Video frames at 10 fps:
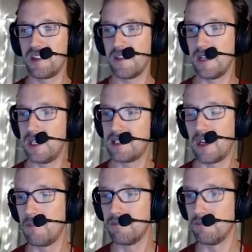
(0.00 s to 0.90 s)
see that
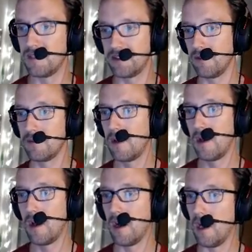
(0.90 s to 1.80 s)
anytime soon.
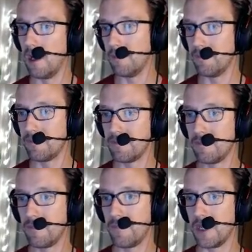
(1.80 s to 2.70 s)

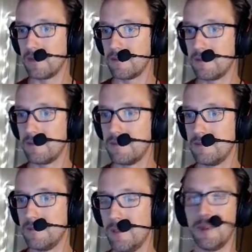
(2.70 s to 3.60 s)
But
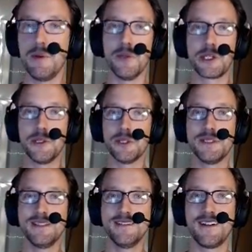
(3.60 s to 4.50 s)
it would be really cool.
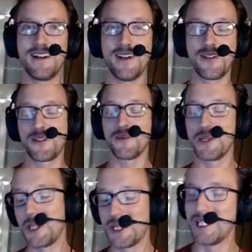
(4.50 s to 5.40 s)
I think there would be a
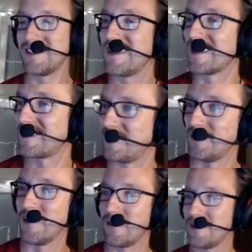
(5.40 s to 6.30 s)
lot of neat things to do